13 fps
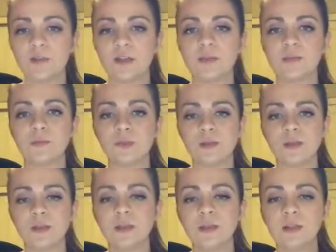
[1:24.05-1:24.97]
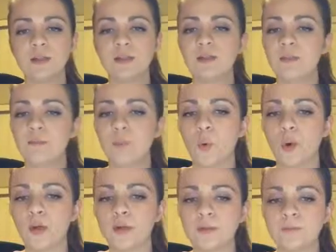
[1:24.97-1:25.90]
that's really
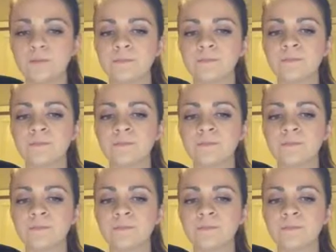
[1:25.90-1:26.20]
important.